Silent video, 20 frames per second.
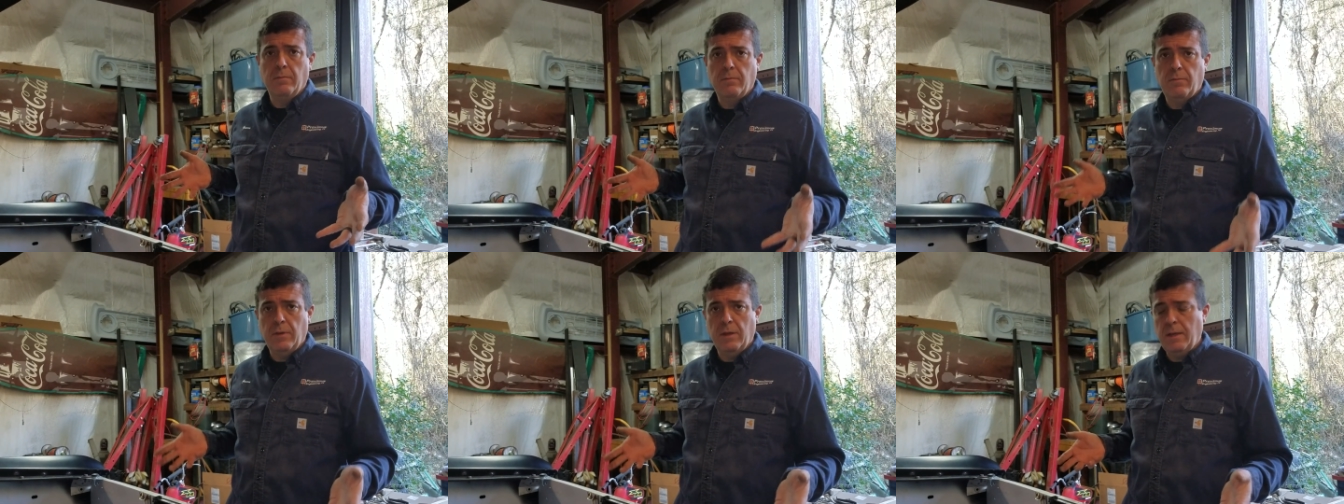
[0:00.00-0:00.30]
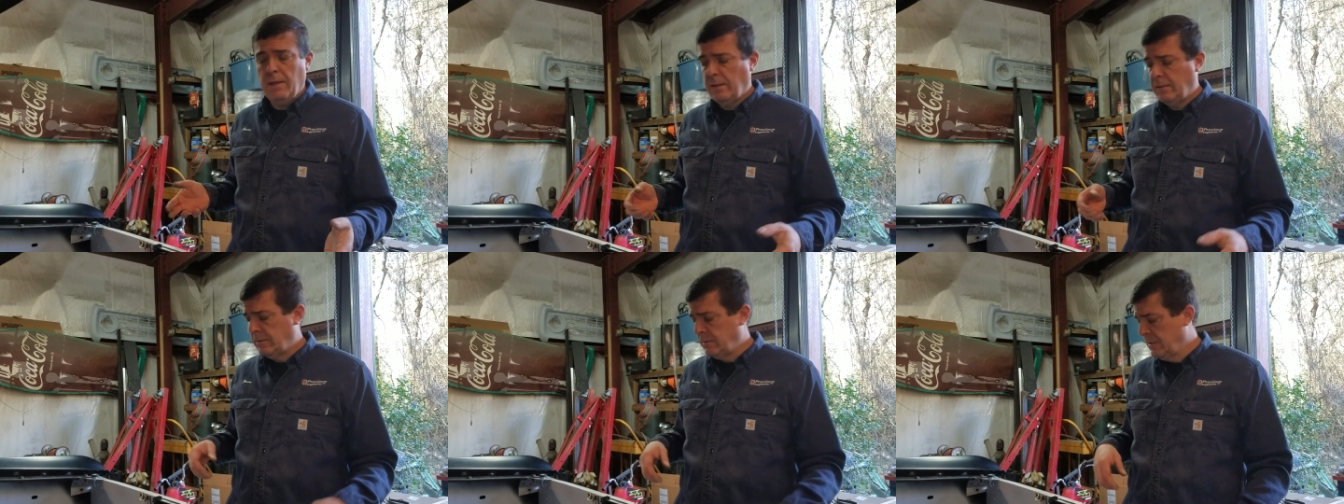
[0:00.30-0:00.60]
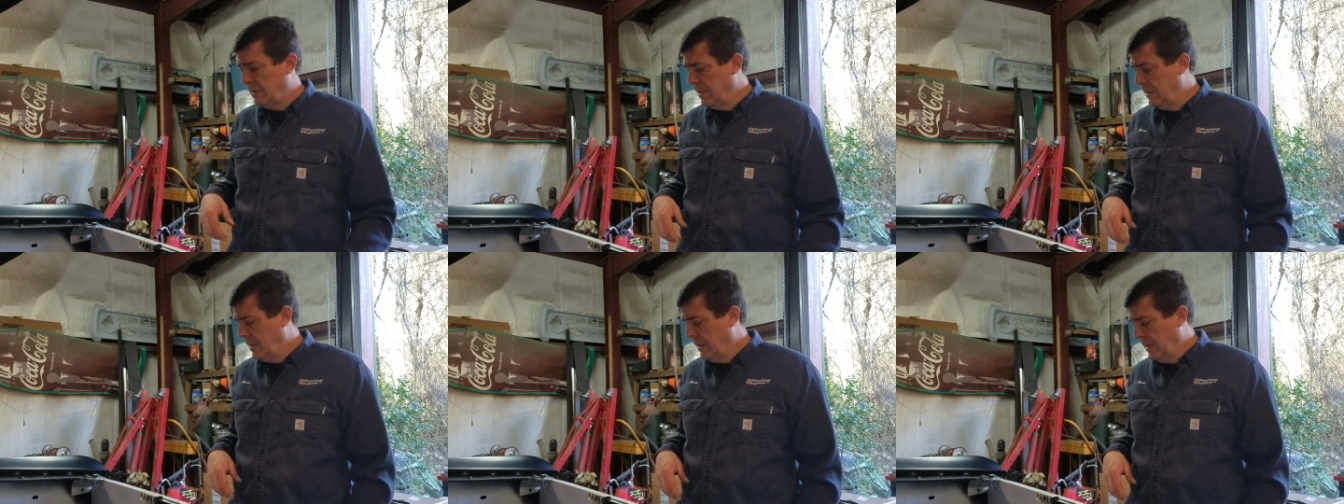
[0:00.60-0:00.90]
fittings,
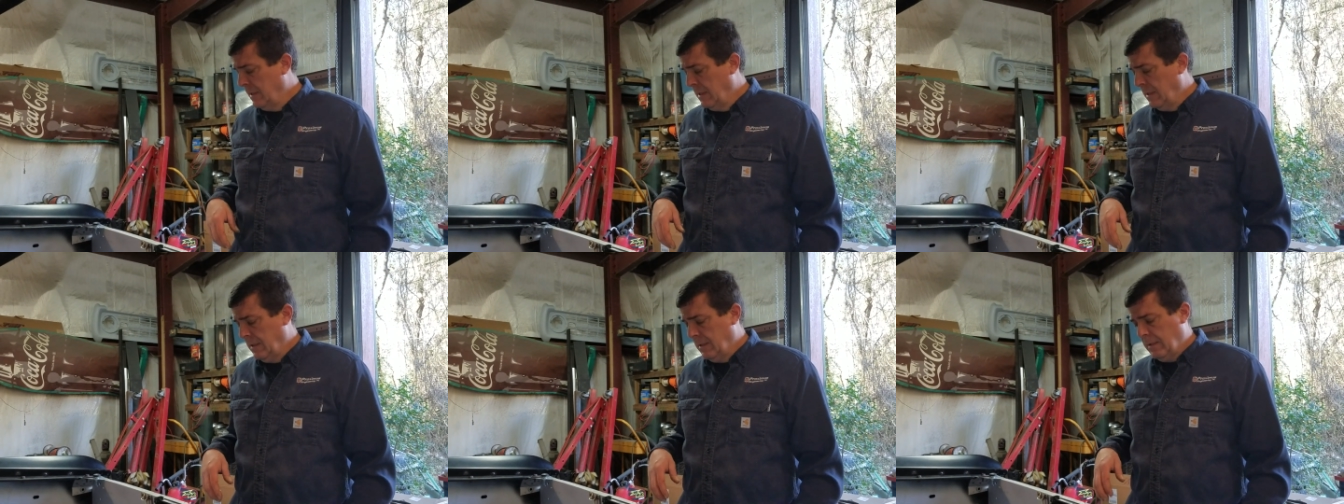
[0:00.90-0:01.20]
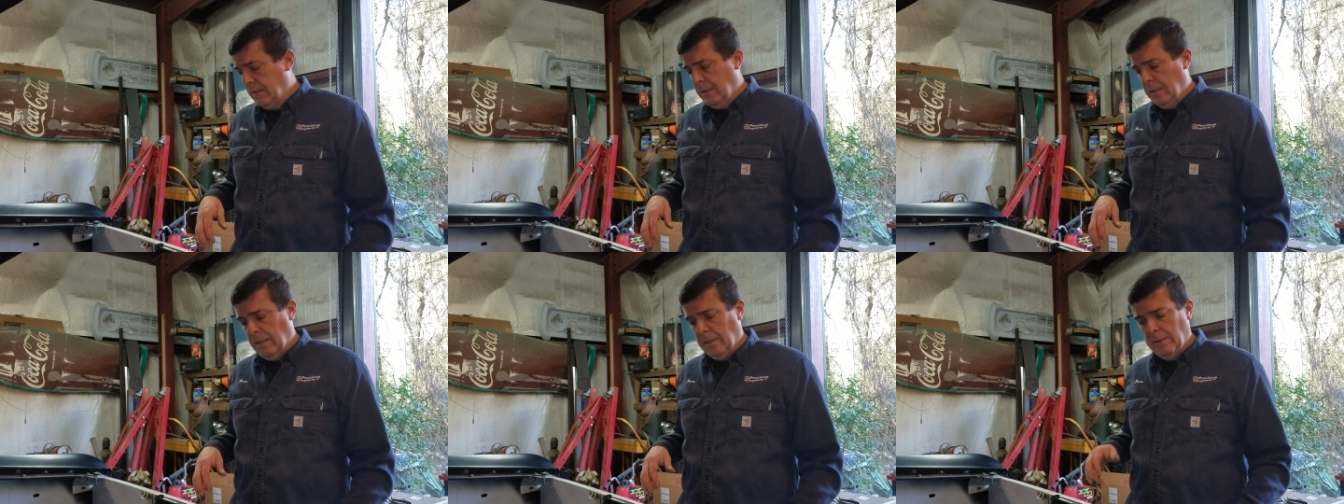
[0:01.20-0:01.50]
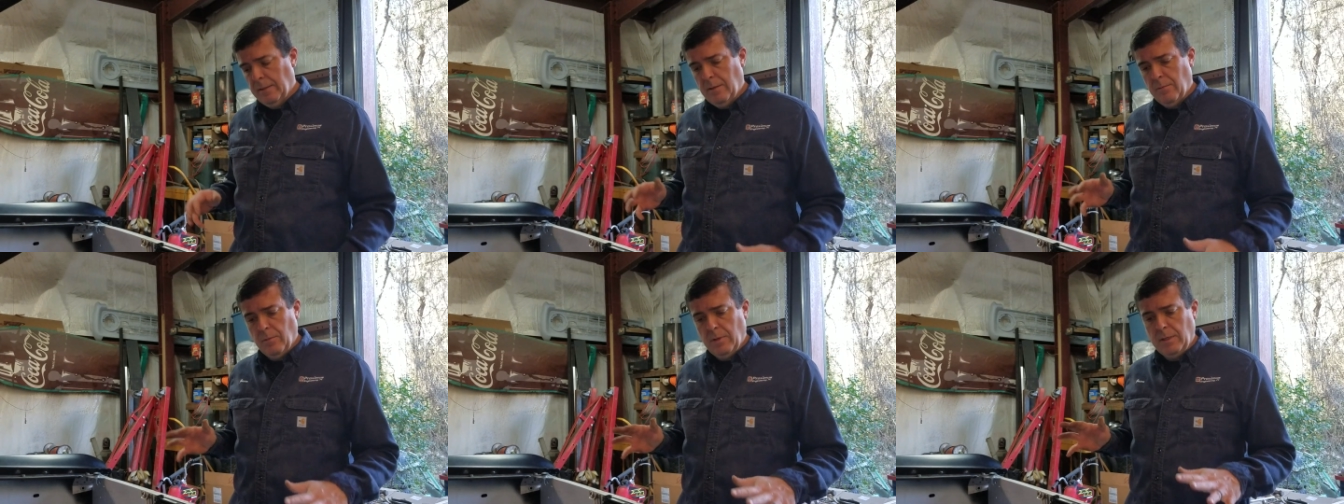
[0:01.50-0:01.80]
and
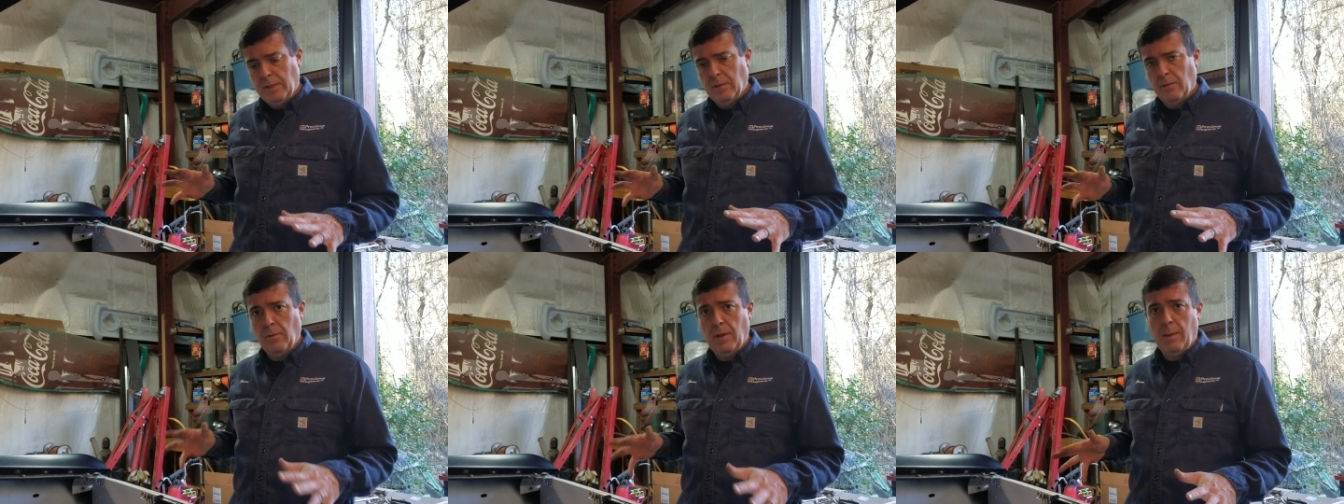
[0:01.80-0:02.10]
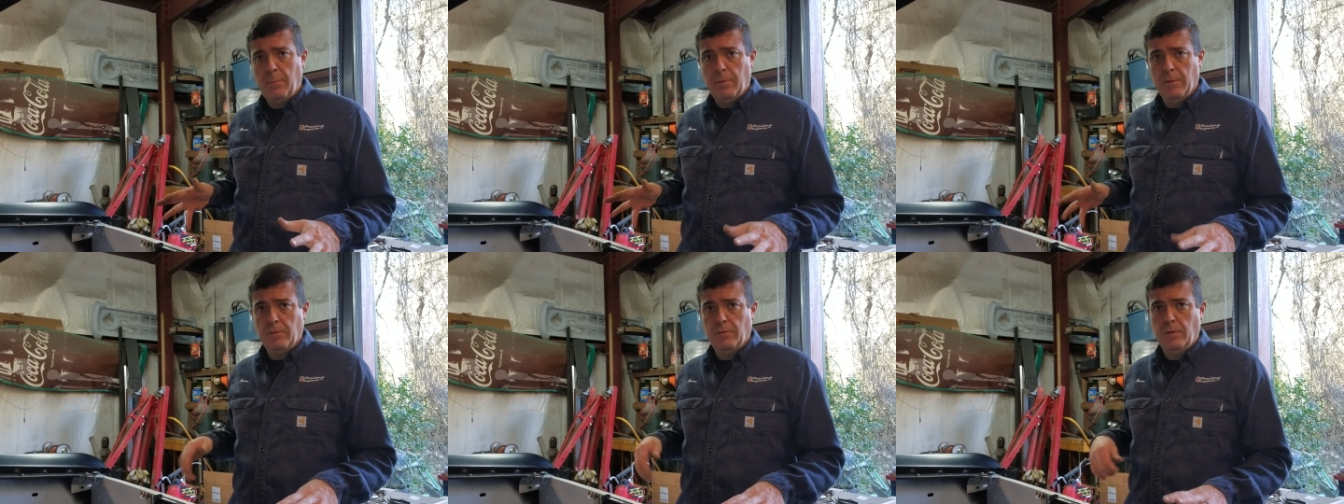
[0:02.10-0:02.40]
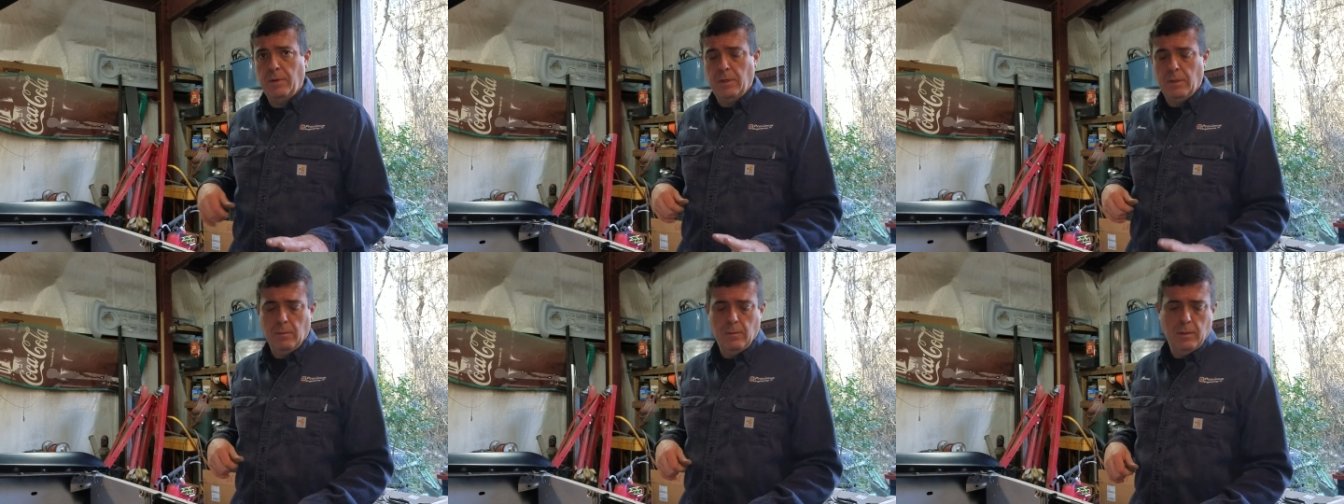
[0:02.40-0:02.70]
then we can wrap this
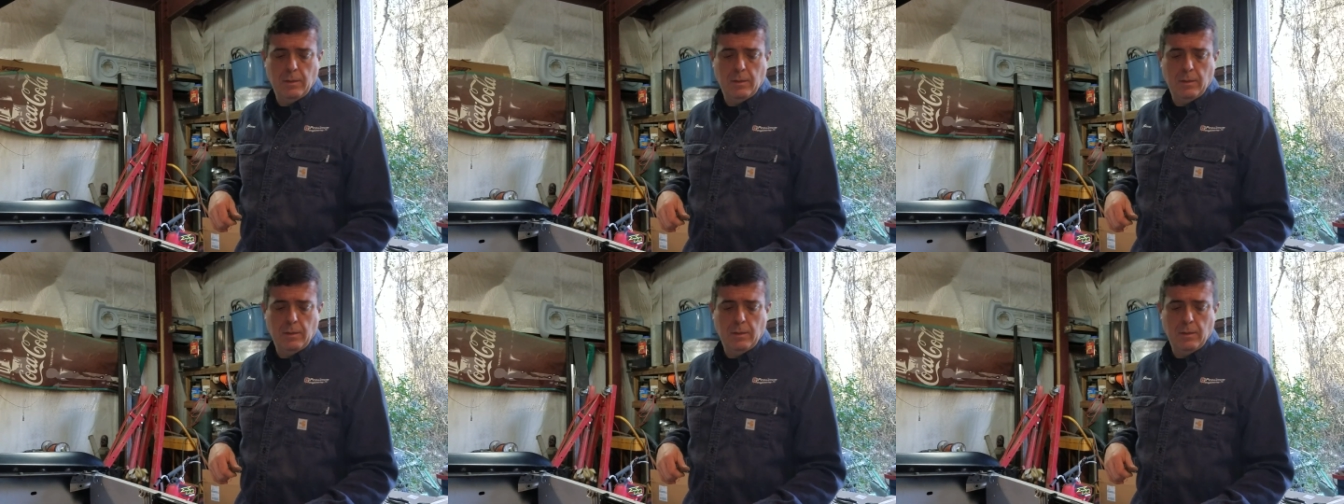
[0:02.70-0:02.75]
video